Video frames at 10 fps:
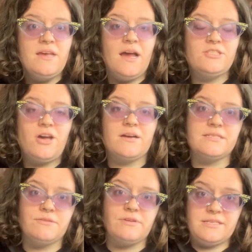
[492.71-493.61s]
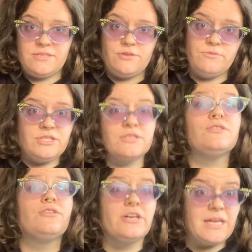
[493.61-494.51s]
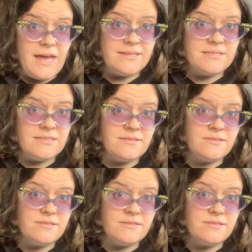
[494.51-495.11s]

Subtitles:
a toxic residue, which is uric acid.